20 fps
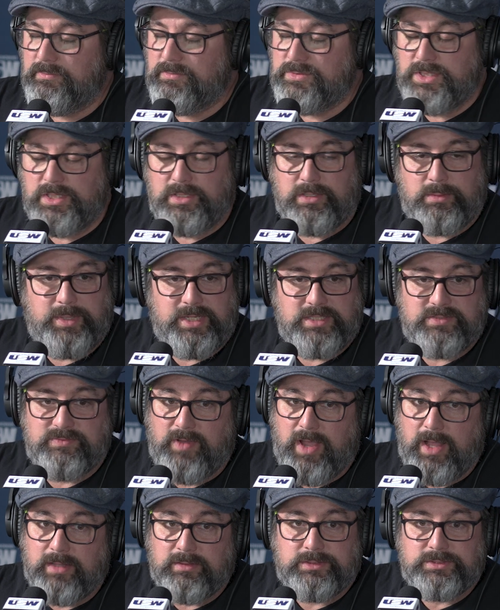gender-based
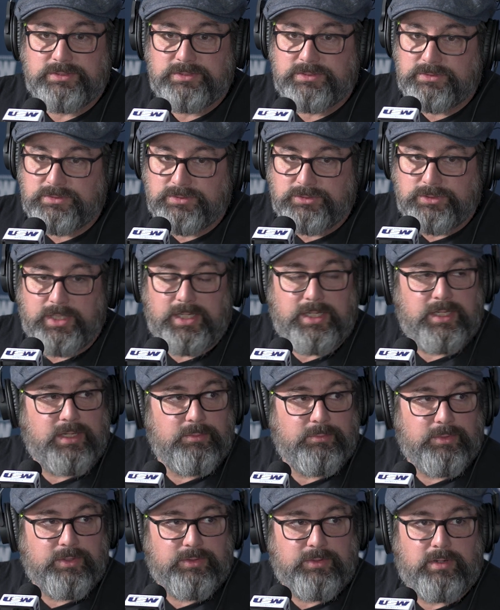violence
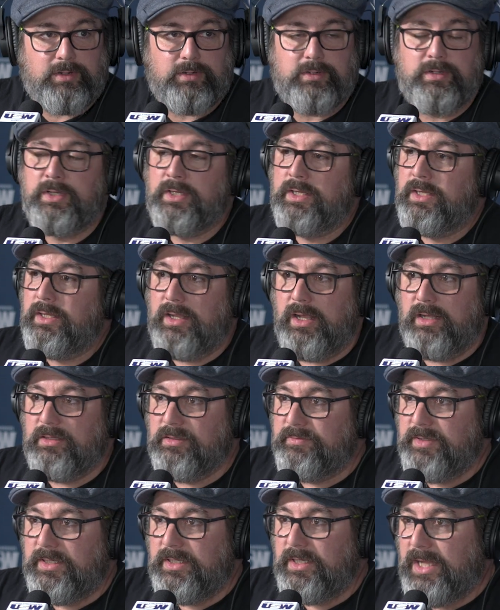training with our
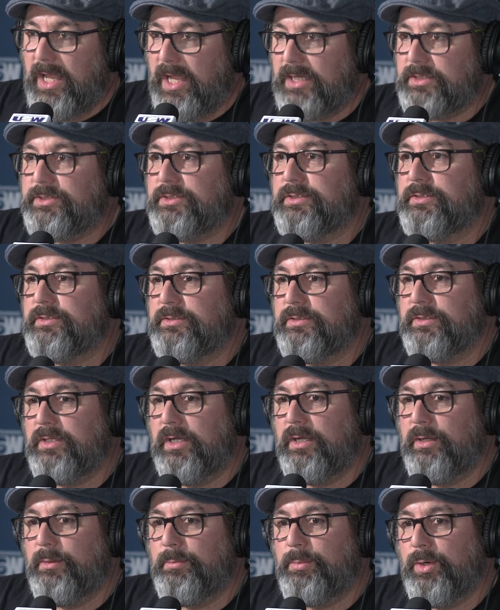Elevating Action
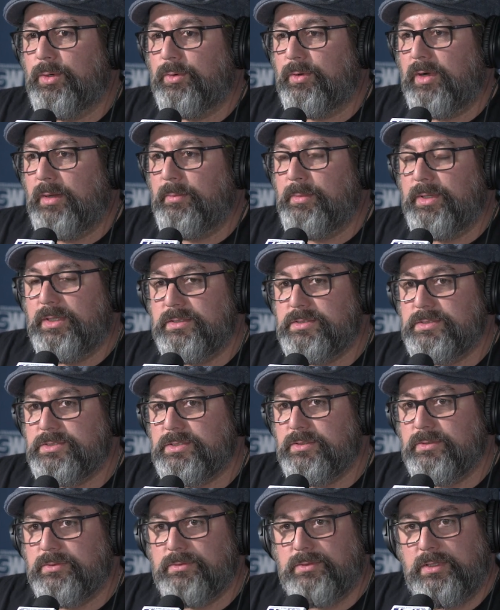program. And
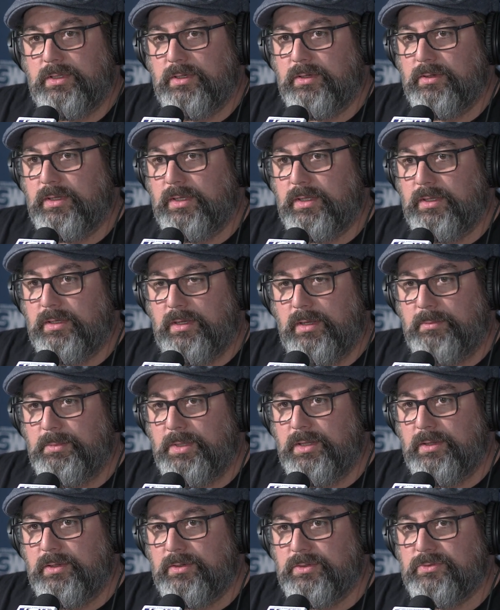so, I
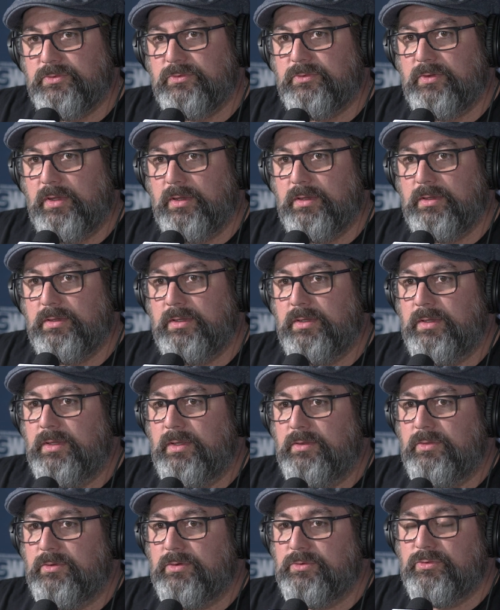mean, there's
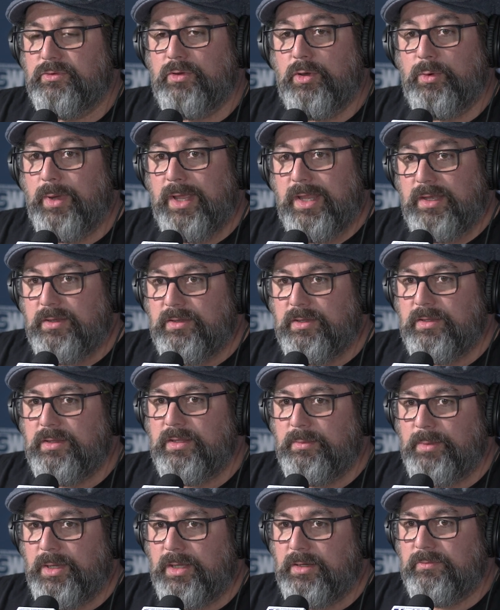no end to
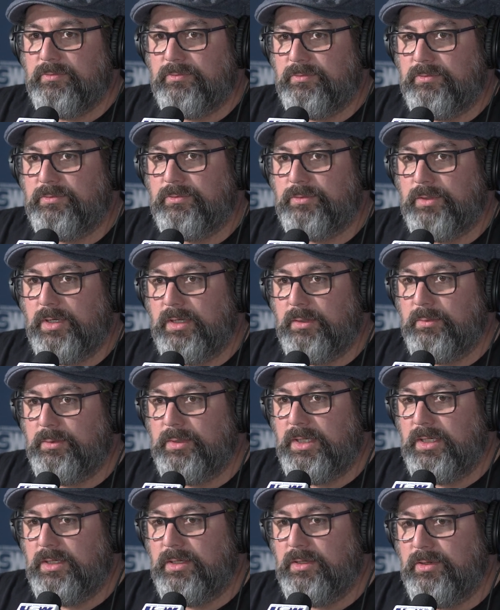the amount of training
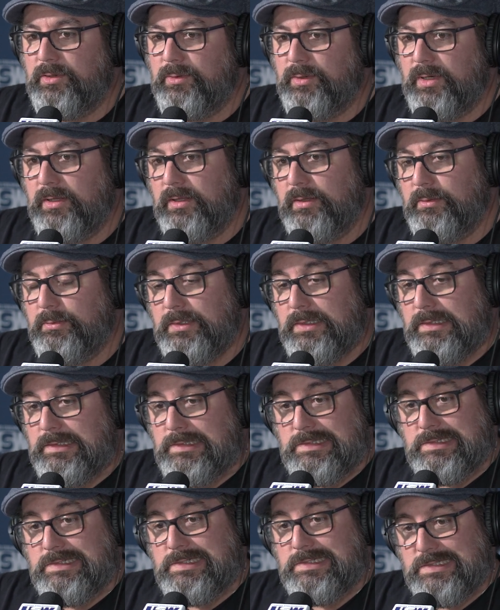we need to do. And I think we
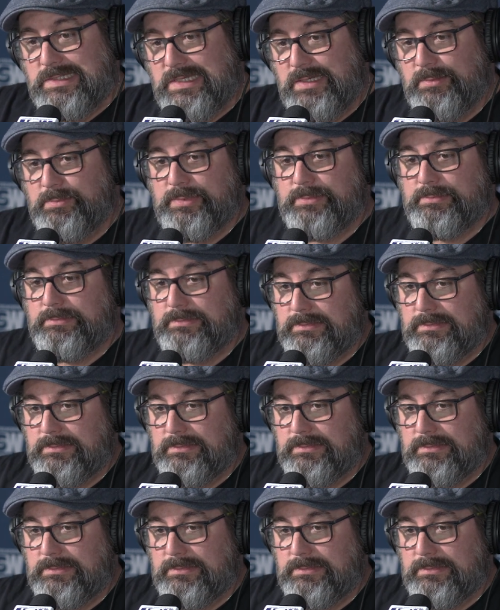need to just keep